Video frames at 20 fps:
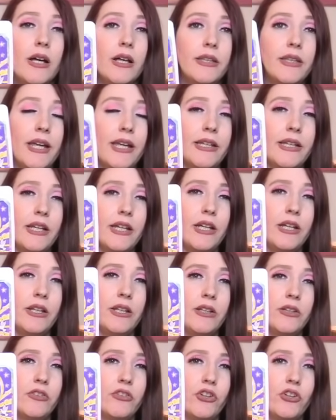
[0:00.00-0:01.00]
They
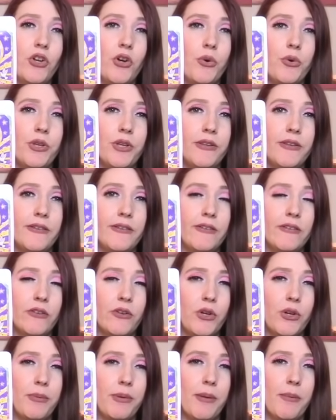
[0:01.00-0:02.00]
need to know that this is
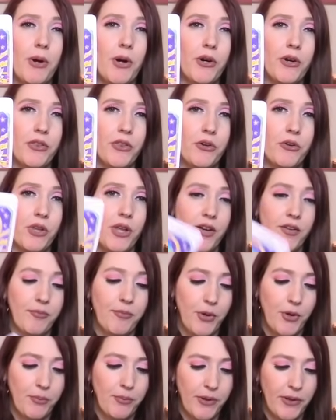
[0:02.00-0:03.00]
going to be a part of their life
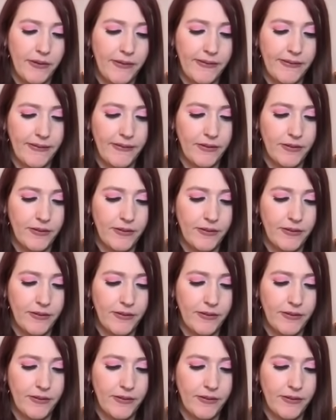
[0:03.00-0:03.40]
purpose